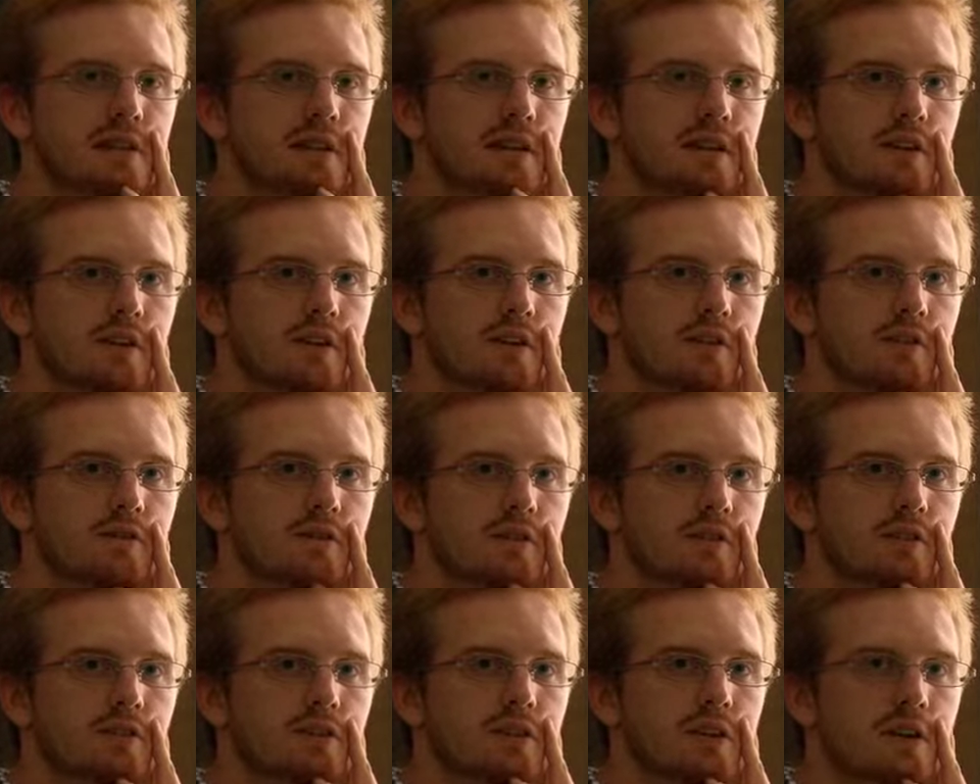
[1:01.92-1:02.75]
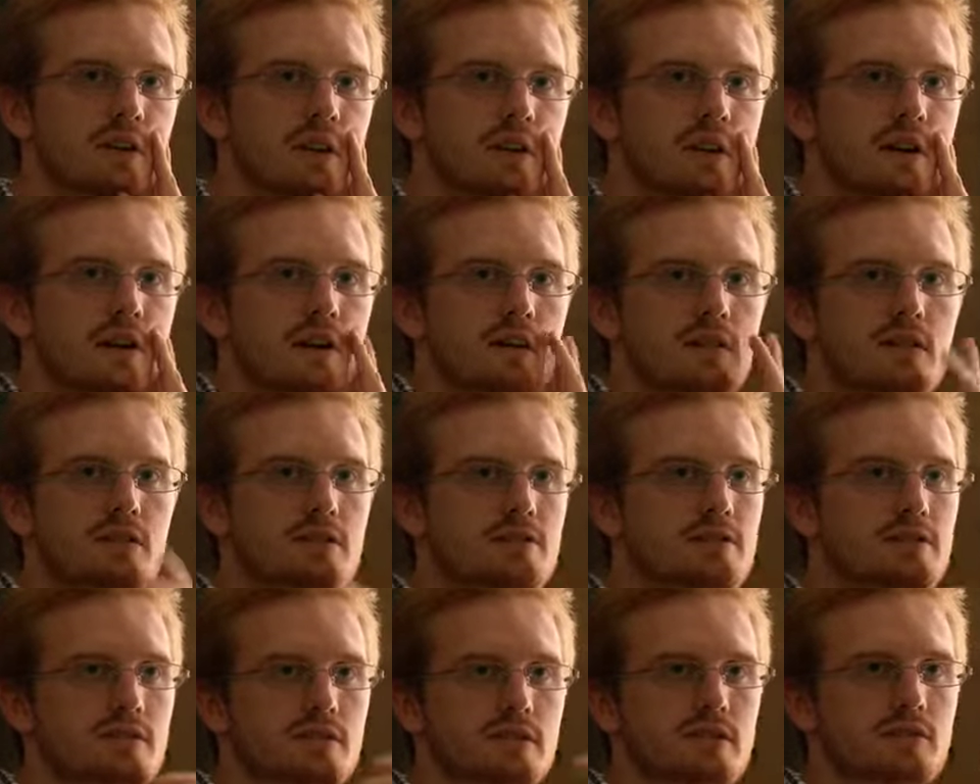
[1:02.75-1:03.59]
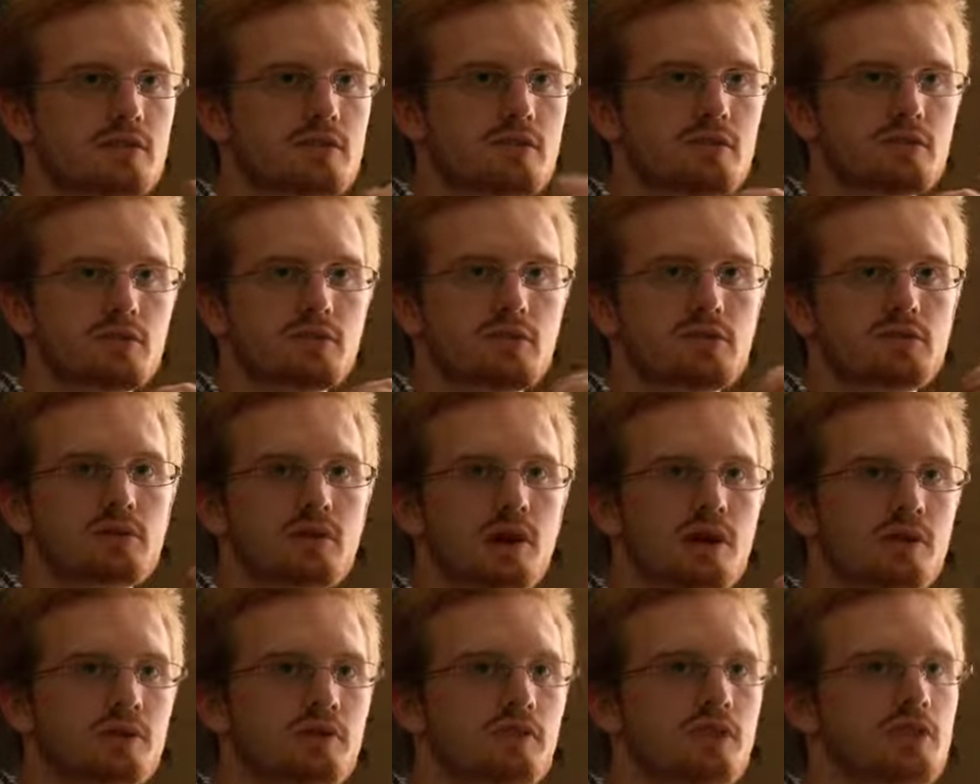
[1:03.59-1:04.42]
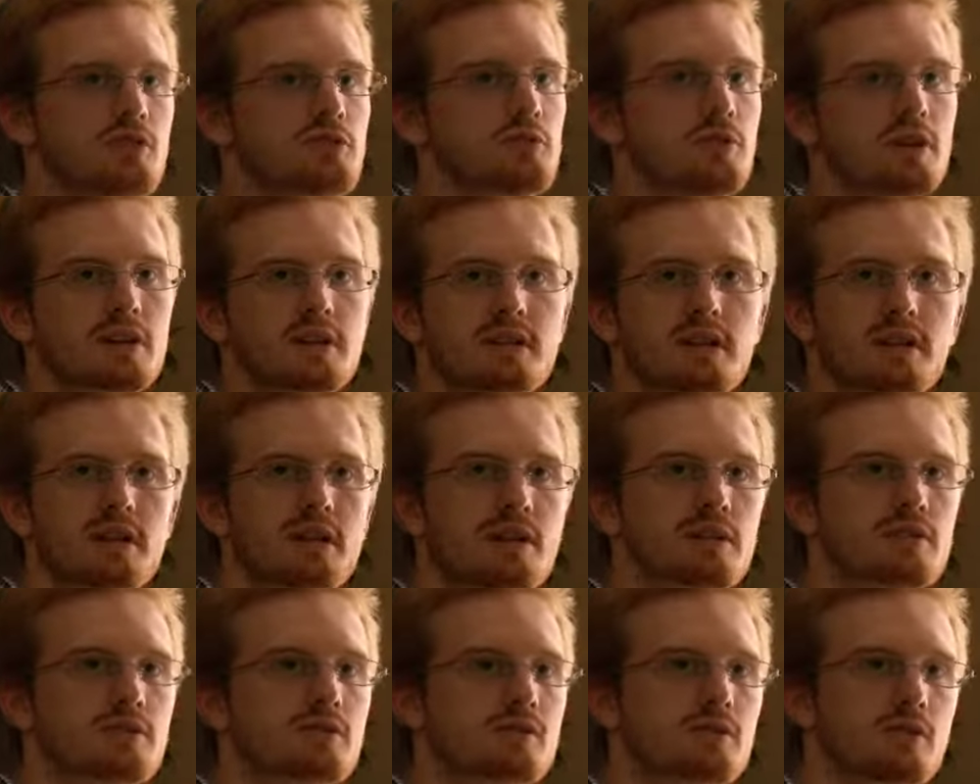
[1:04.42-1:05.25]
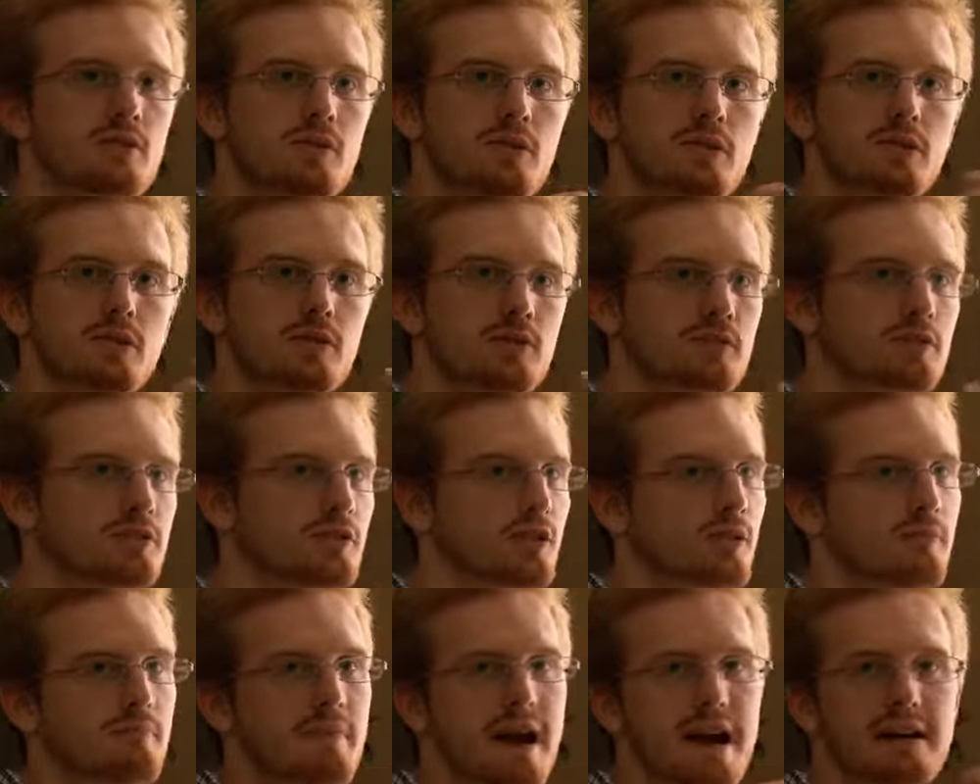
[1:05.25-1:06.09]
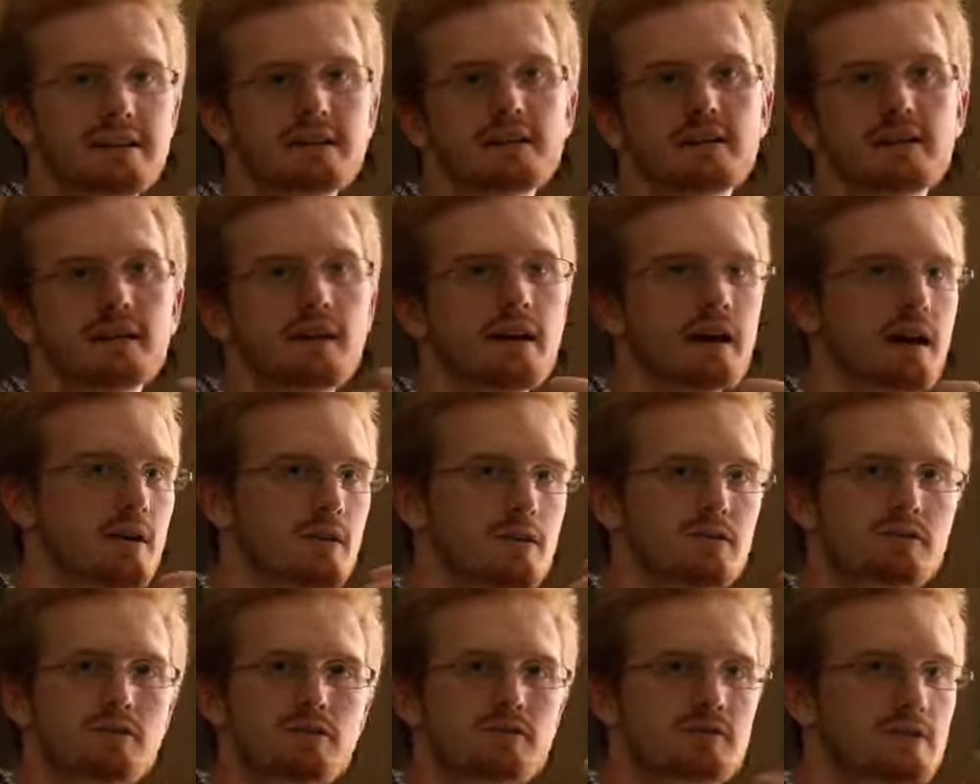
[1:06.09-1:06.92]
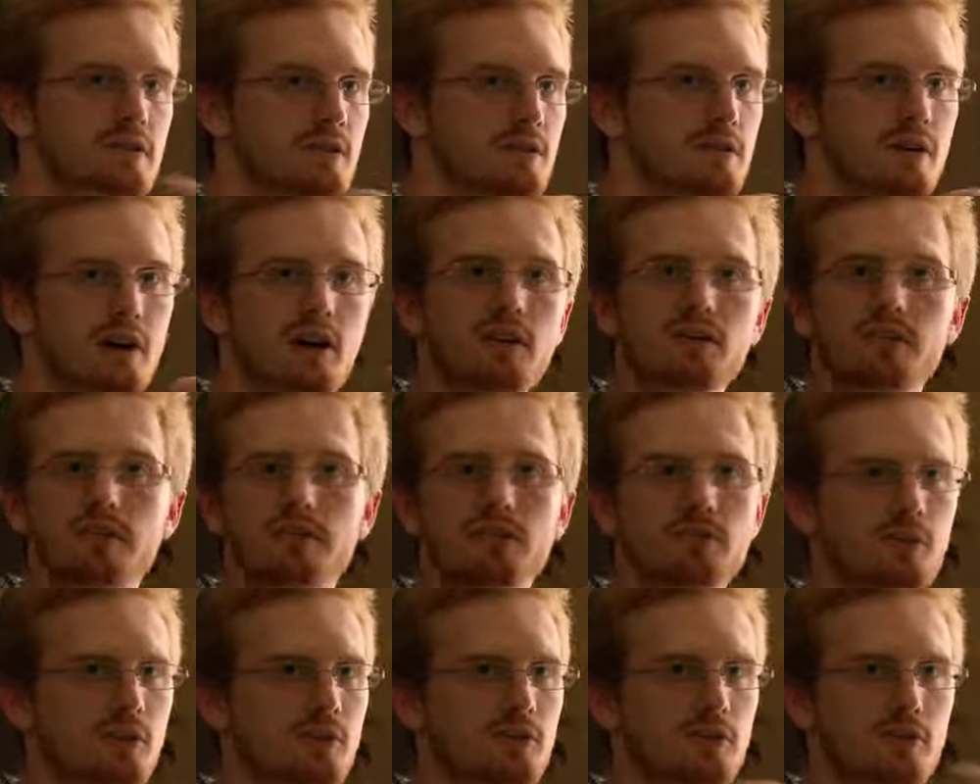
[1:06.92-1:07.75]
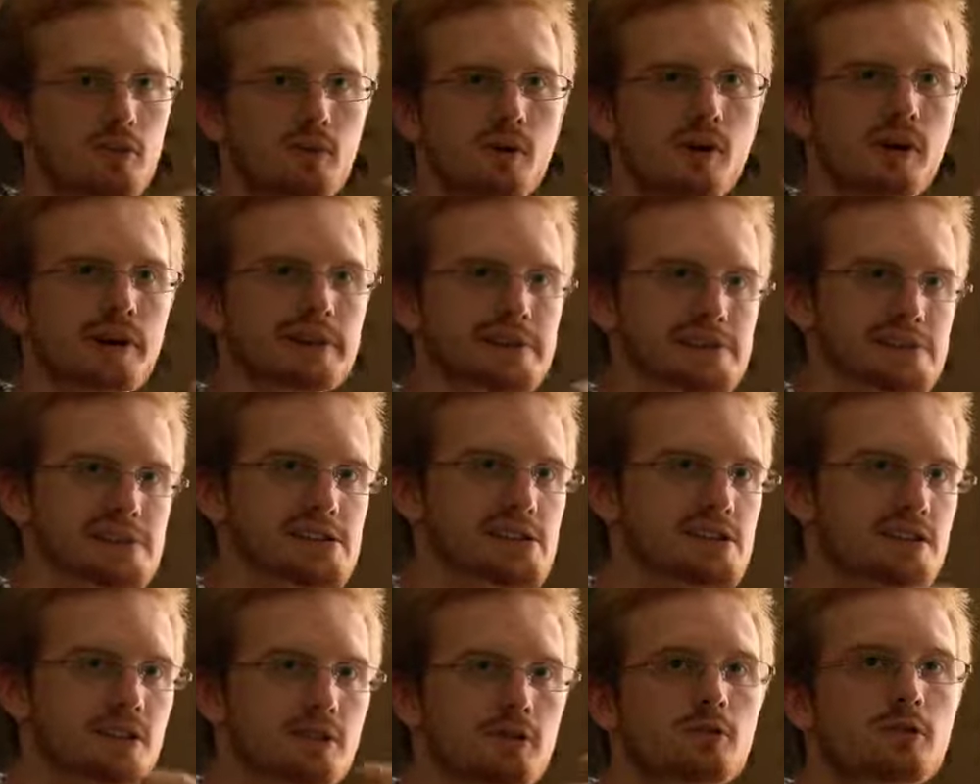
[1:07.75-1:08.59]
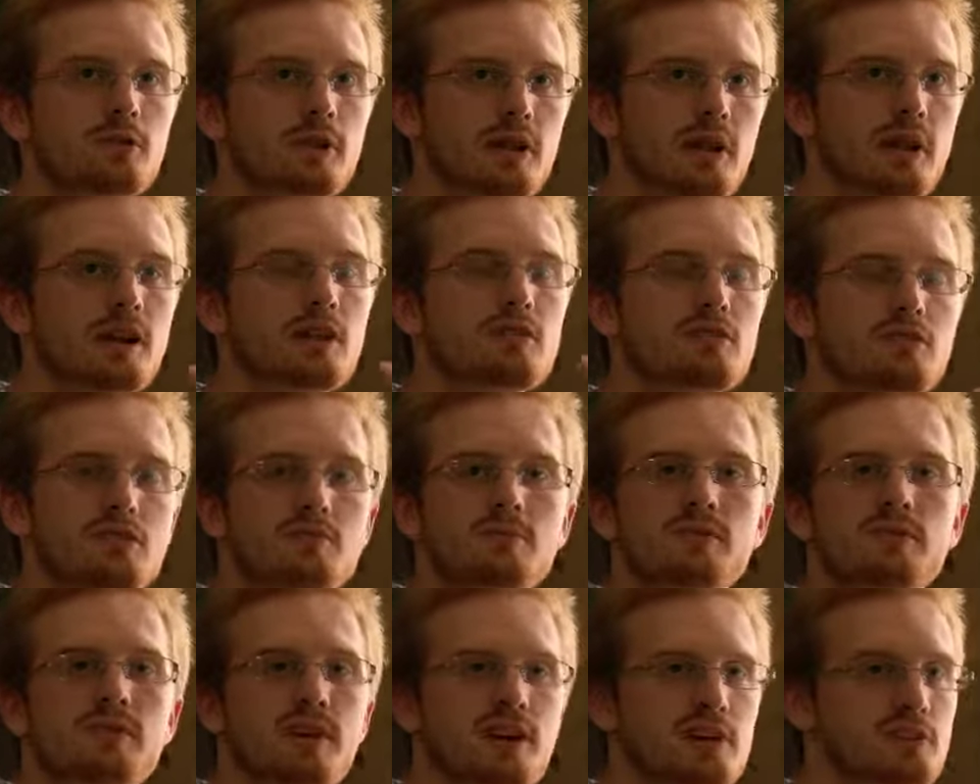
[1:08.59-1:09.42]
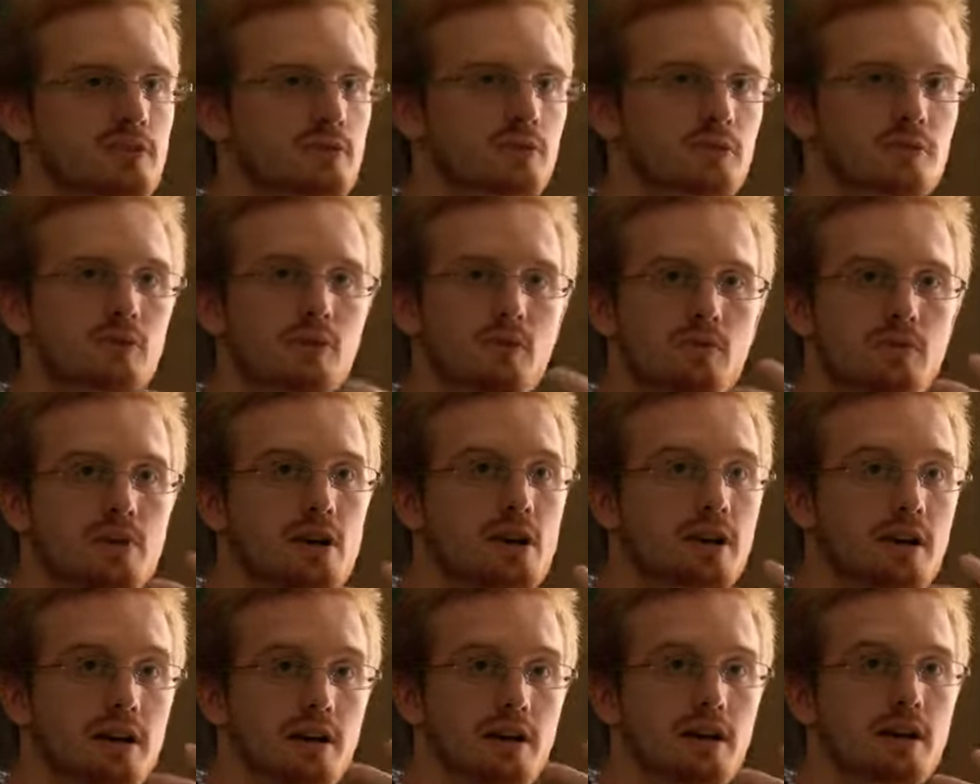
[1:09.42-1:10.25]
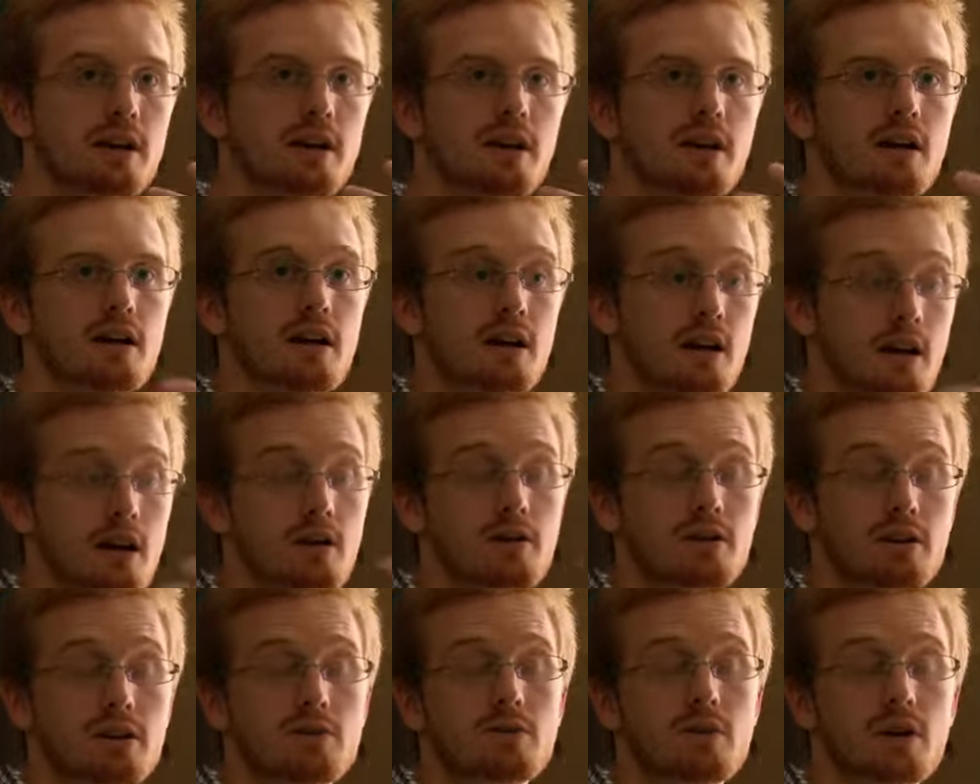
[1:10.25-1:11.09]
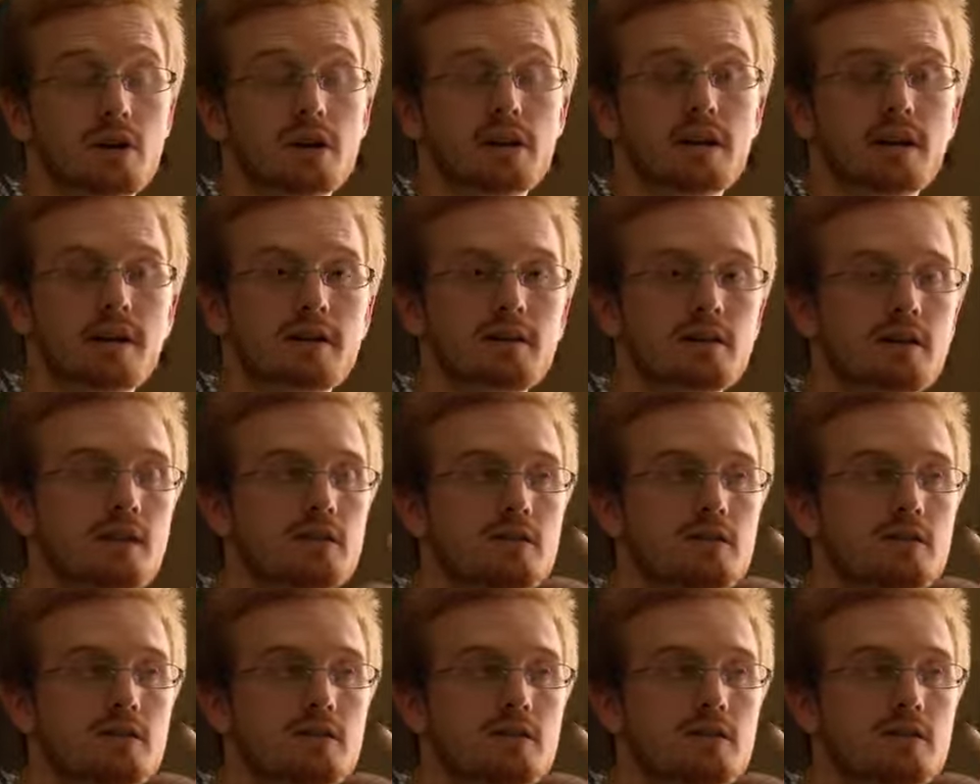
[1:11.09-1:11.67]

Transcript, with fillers: that it offers. This isn't a course which tries to teach you ideas or, or is dogmatic in how the craft is supposed to work. These are all industry professionals who are working, currently working in the